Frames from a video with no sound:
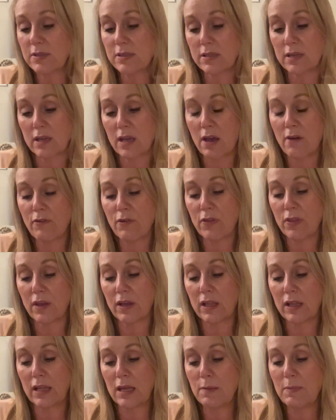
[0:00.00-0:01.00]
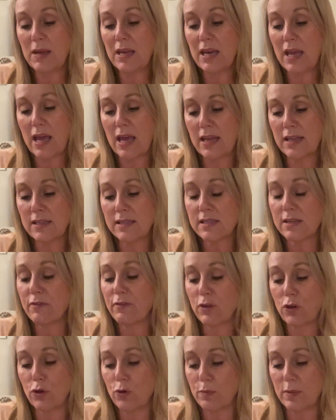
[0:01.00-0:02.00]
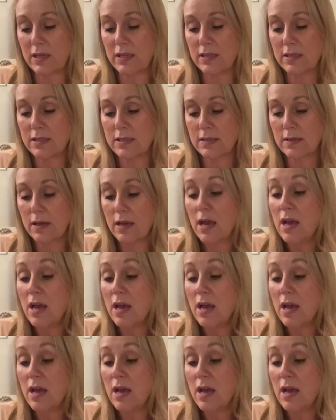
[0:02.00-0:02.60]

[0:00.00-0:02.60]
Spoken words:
to cover the gleaming heads of humans.